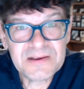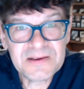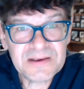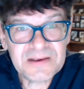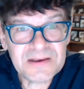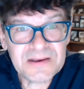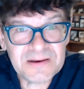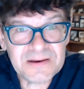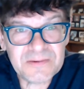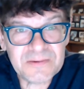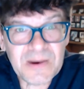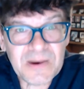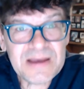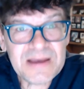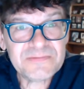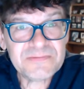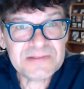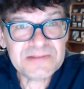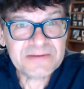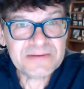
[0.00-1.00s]
uh,
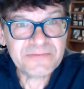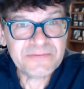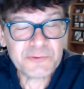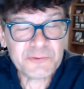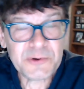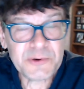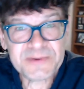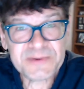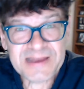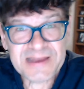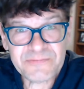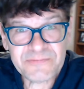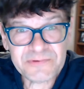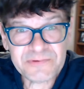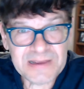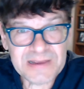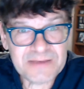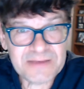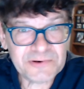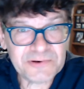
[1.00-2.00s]
wife, let every woman have her,
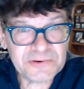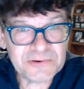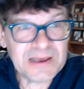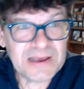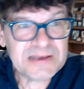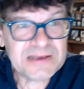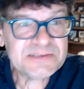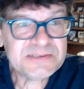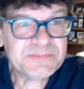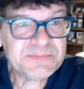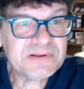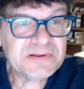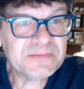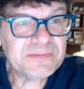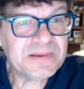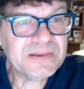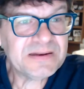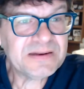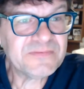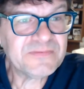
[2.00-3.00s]
have her own husband.
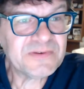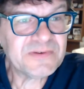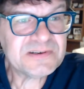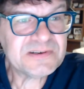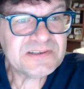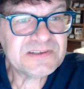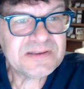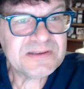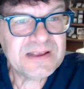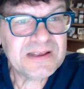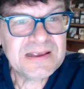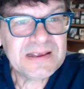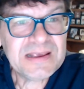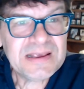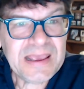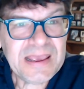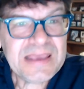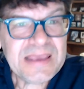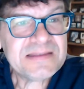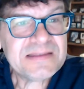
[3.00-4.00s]
But in verse
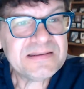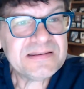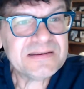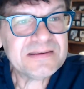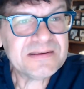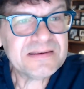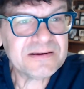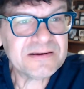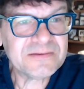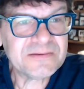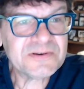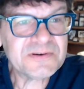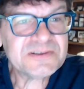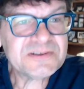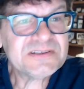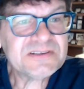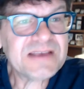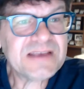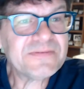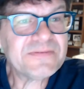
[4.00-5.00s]
eight or verse
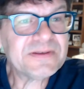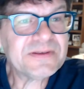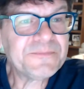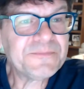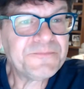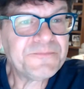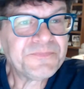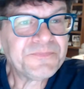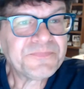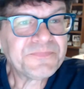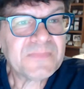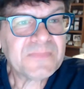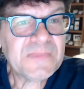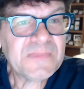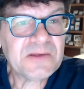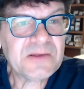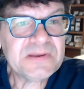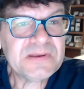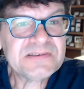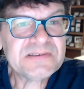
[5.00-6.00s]
seven,
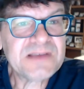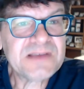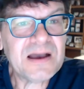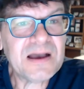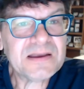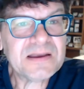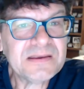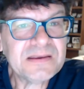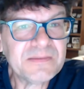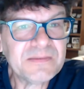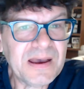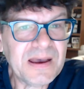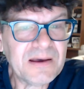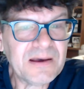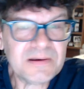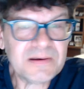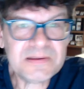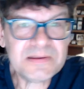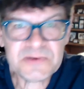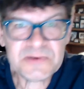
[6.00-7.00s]
you know, he's talking
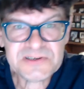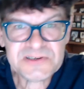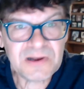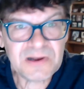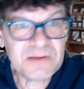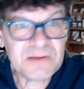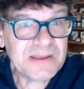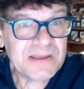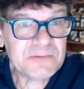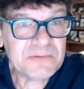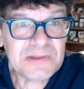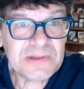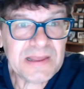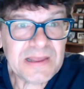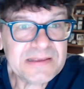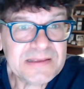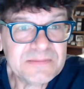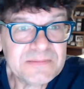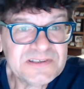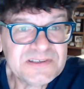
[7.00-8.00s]
about he wished all men were
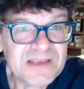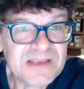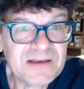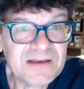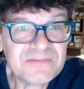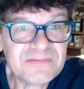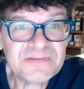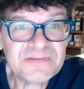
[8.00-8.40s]
like himself,